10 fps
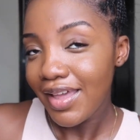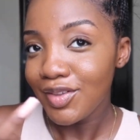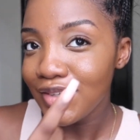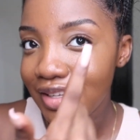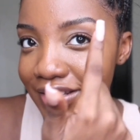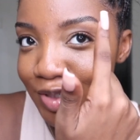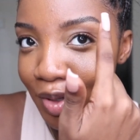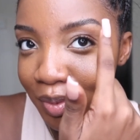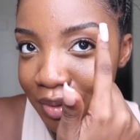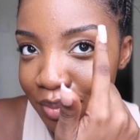Look at the
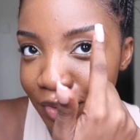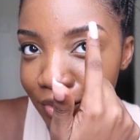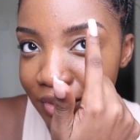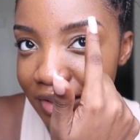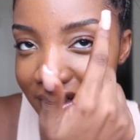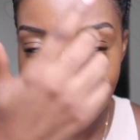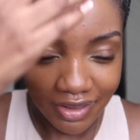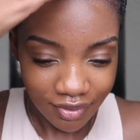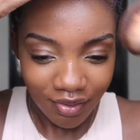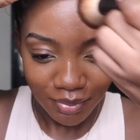stubborn move, it didn't
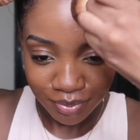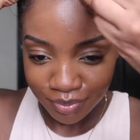cover.